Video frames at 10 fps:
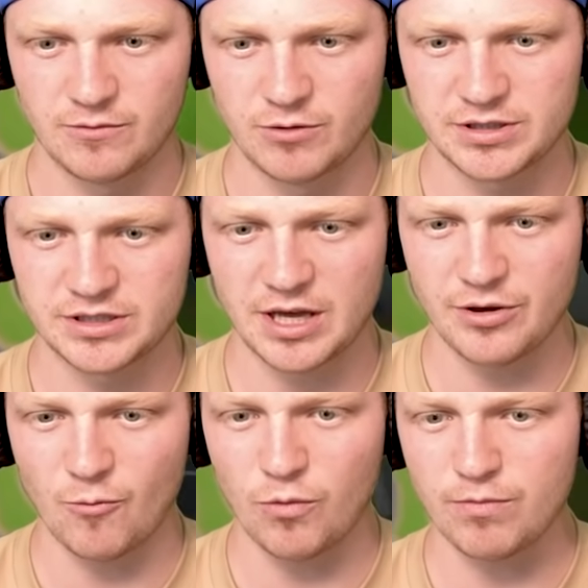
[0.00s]
Where's this
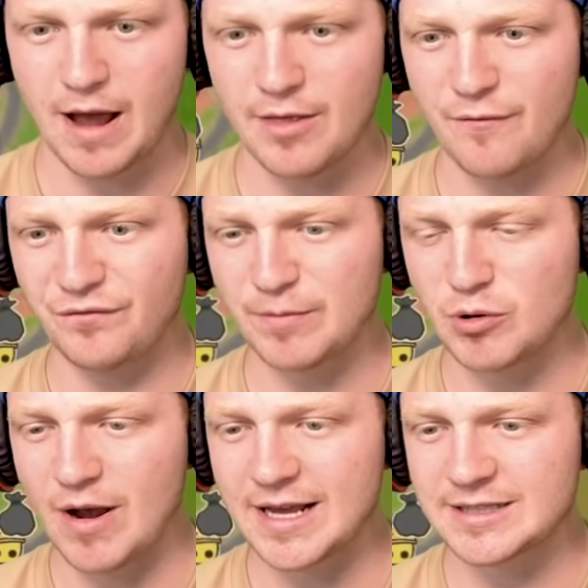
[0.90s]
other? How the flip
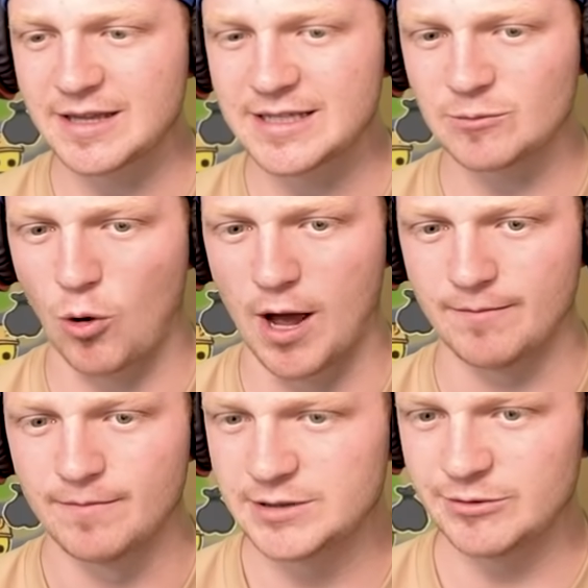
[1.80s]
do I get to this one?
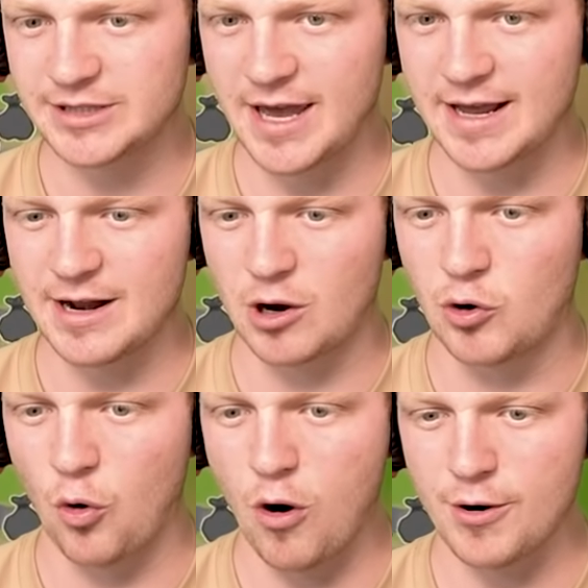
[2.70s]
This one's like in a
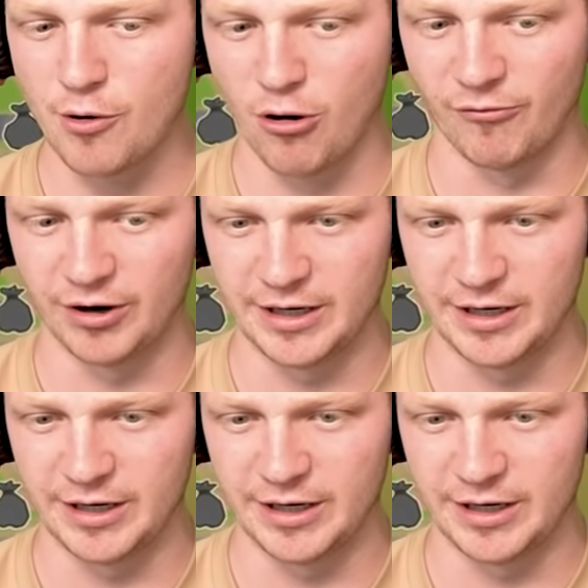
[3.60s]
corner over